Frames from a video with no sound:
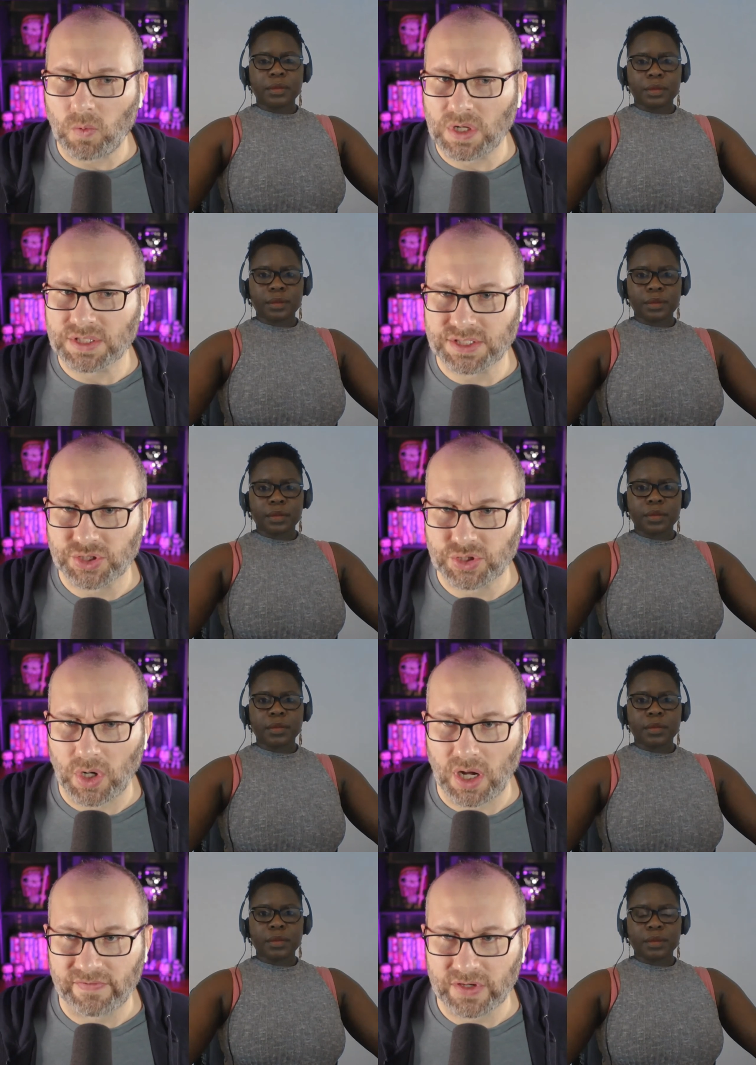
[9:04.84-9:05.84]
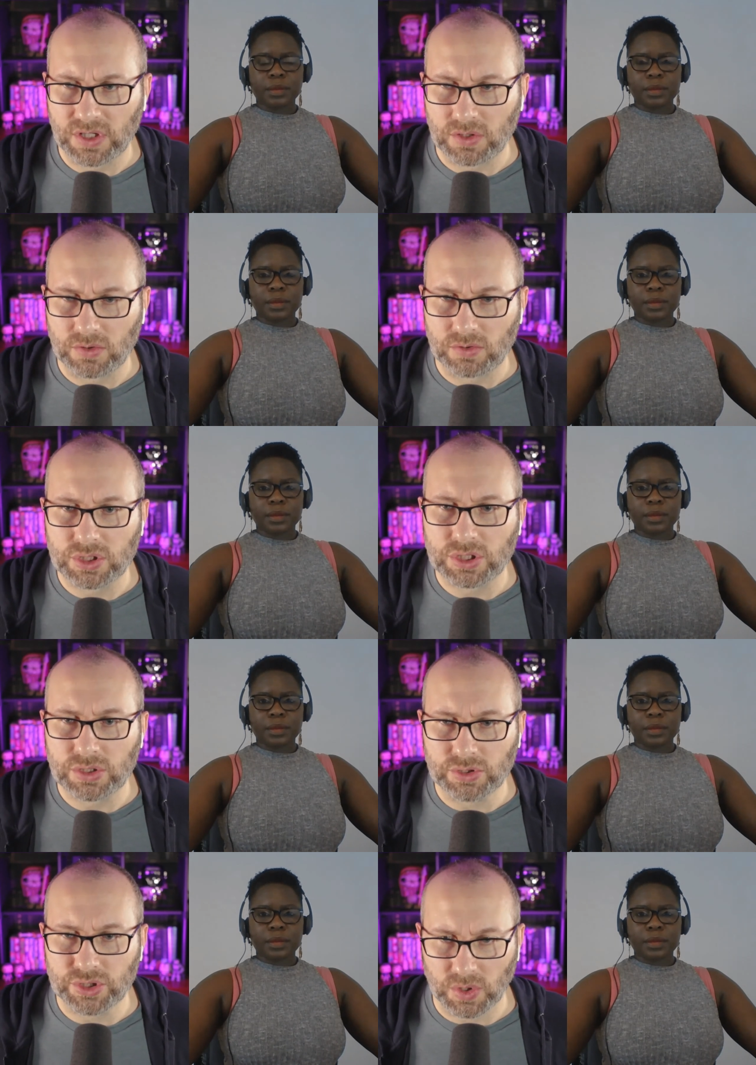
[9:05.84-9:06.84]
Speaker 1: was the draw for you
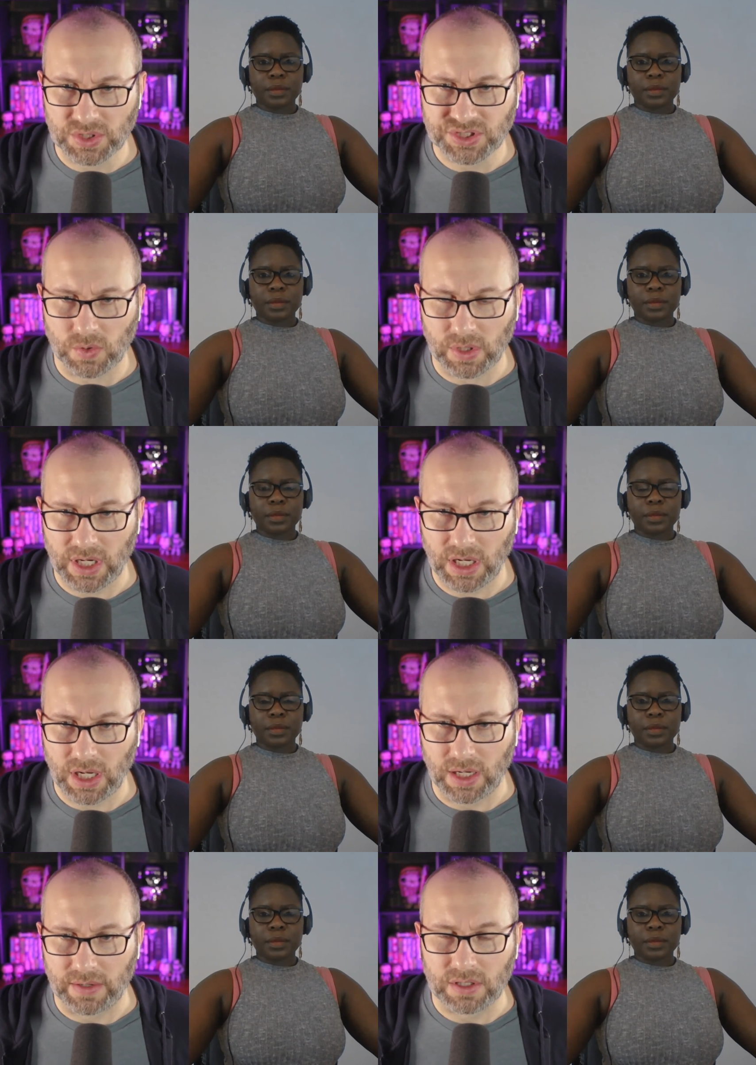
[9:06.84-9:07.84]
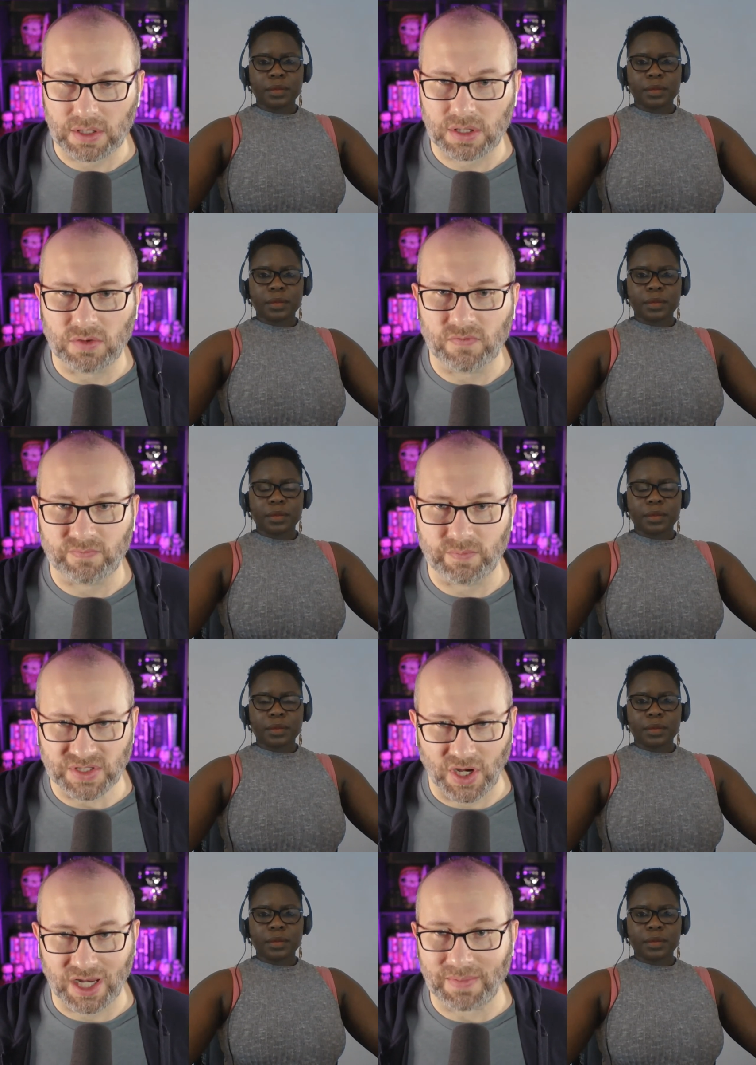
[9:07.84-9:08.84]
to short story? I mean, you've
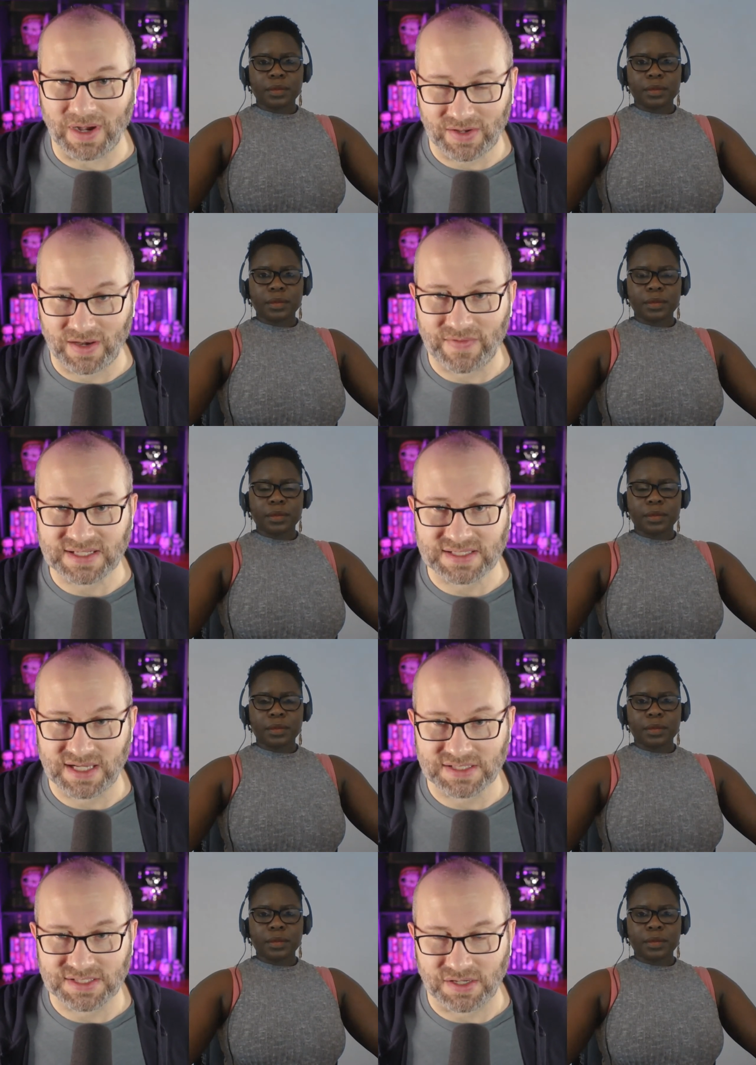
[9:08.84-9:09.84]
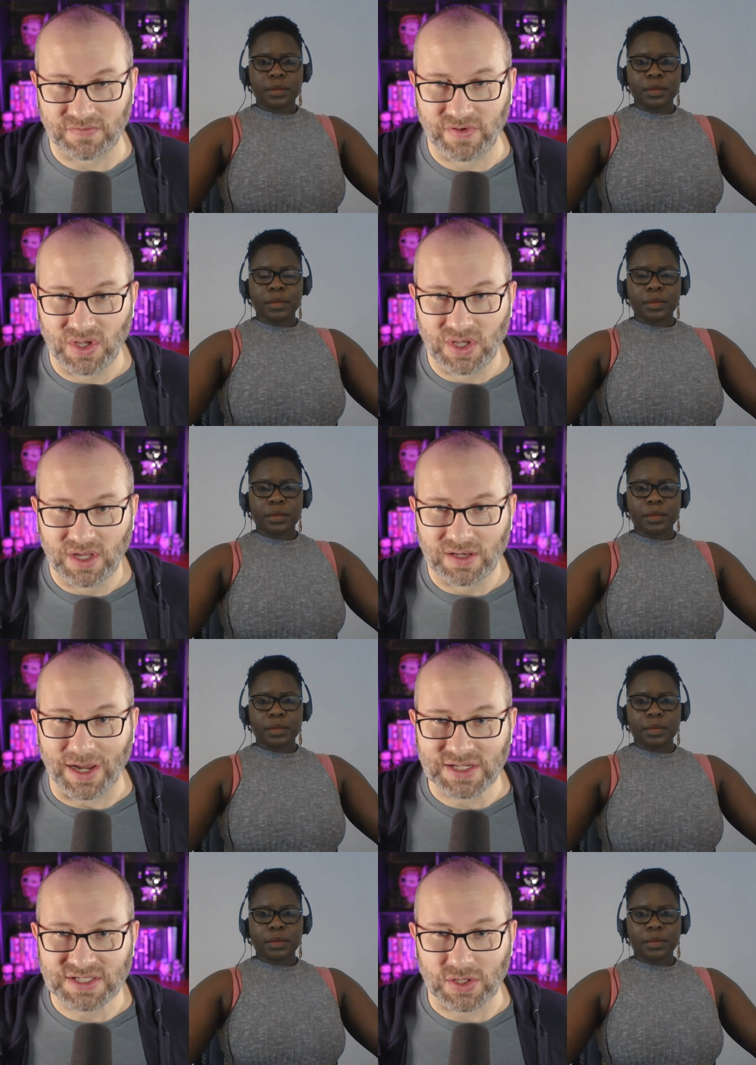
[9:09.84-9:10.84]
been talking about kind of that sense of
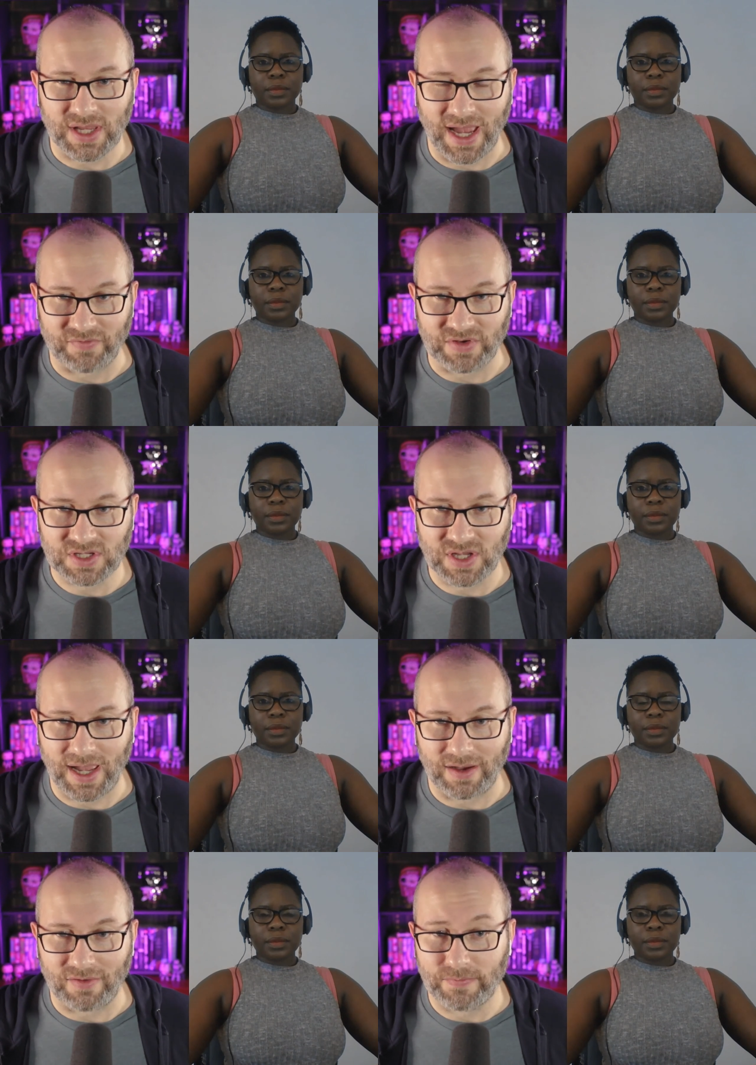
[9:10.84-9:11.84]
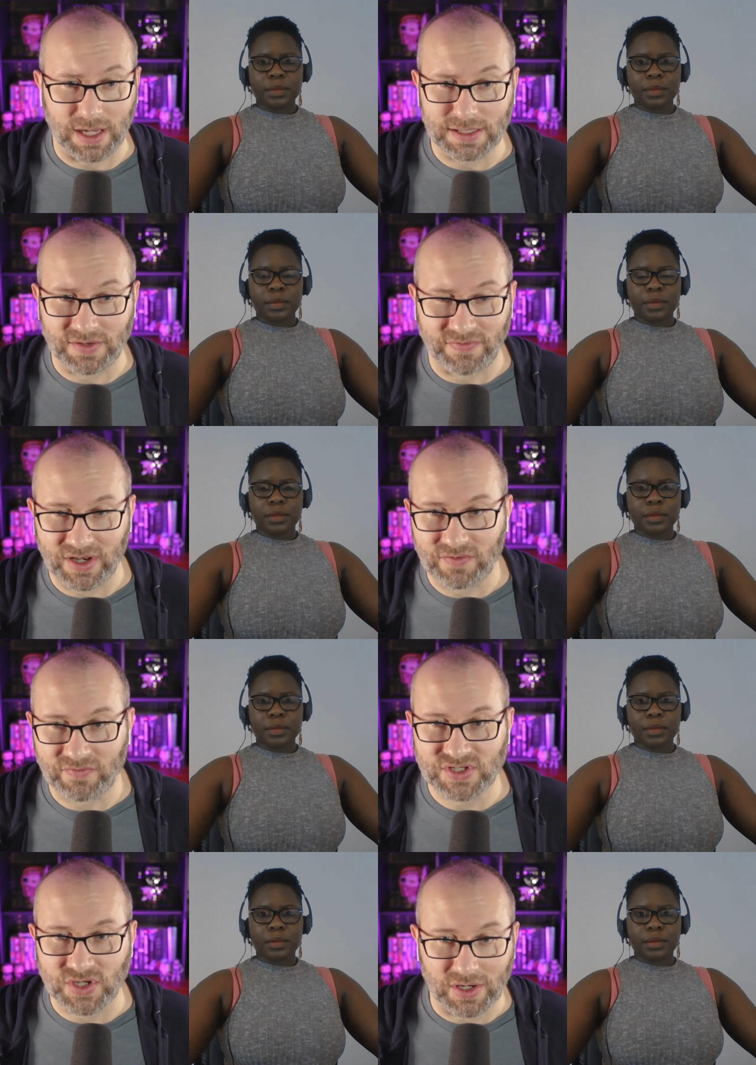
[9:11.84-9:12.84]
not necessarily having to have a
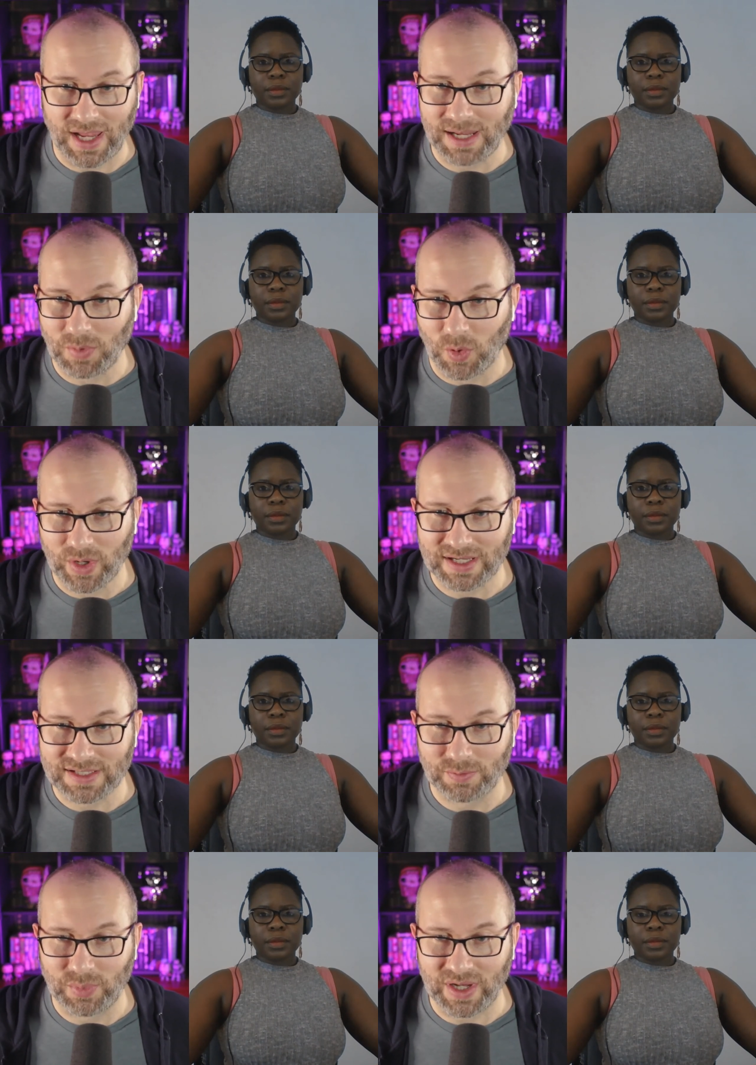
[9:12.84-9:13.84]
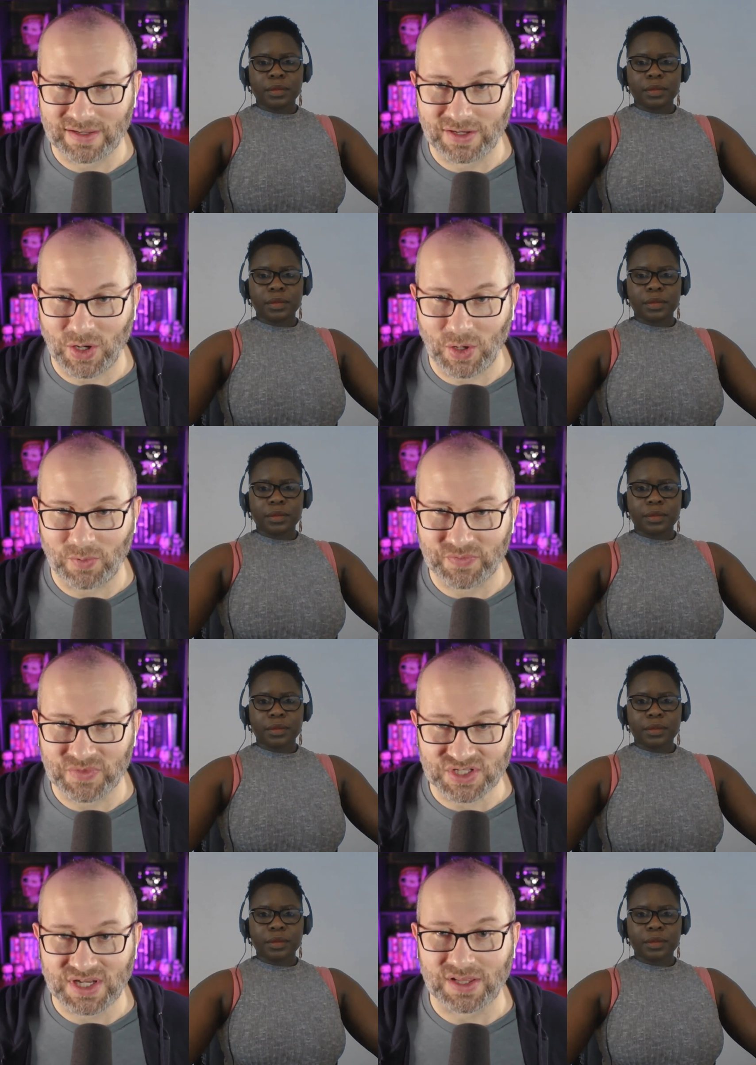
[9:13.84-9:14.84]
definitive start and end point, but, you know,
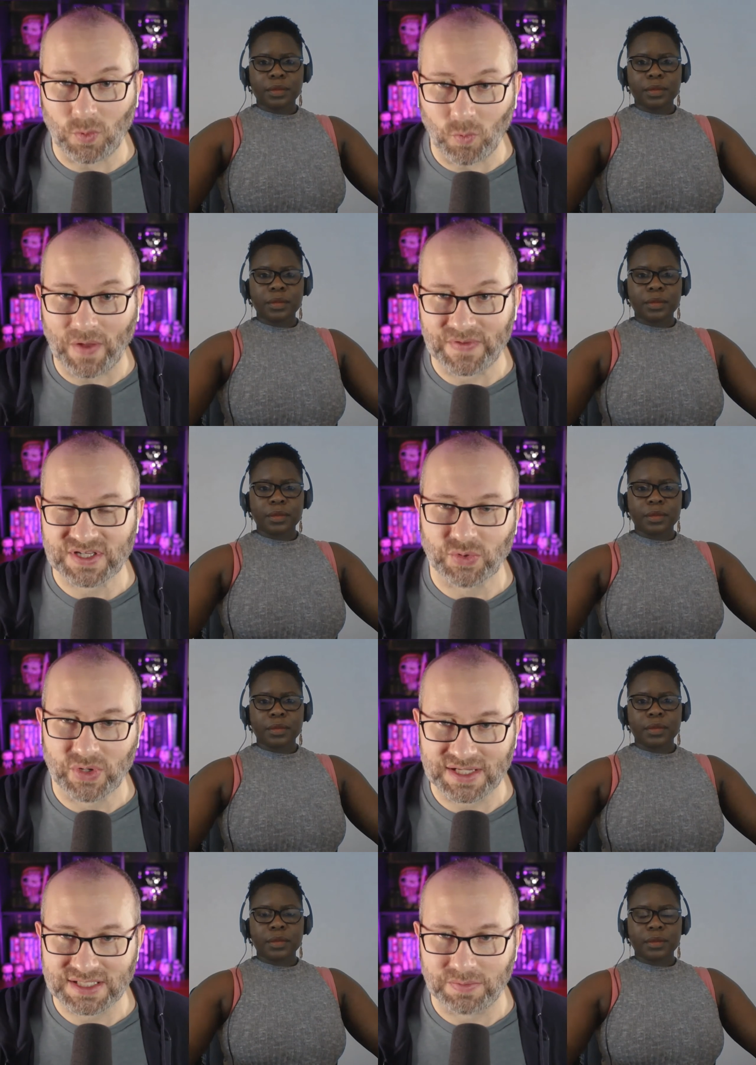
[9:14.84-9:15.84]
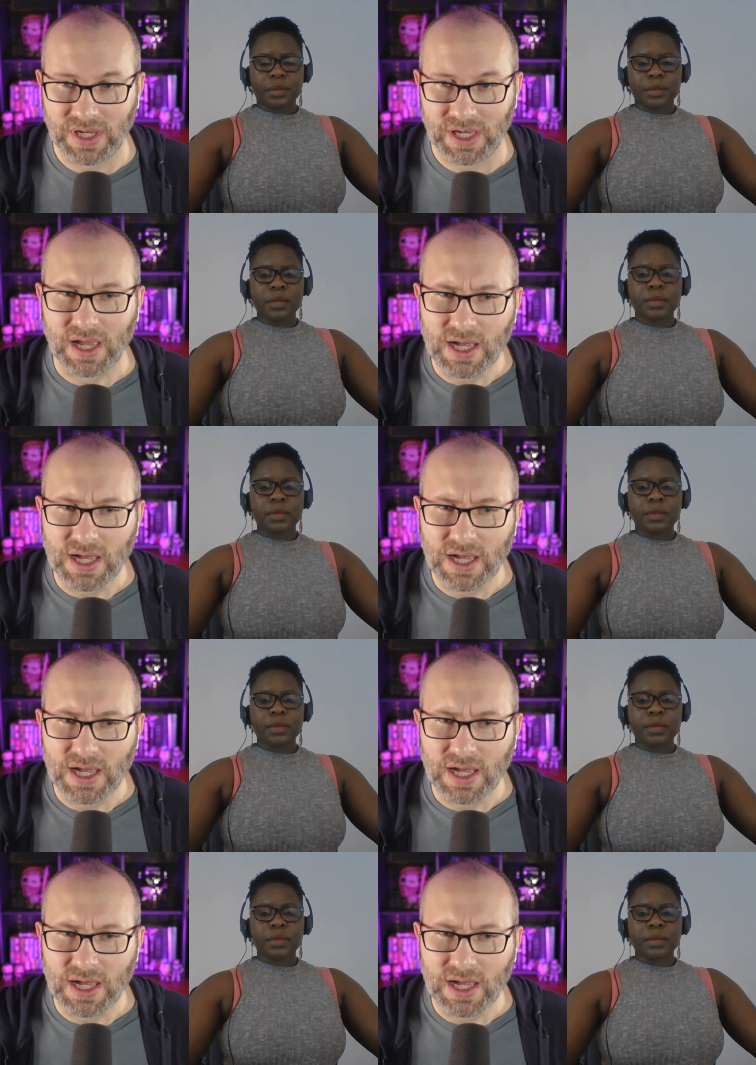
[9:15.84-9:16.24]
just telling what the story needs to be.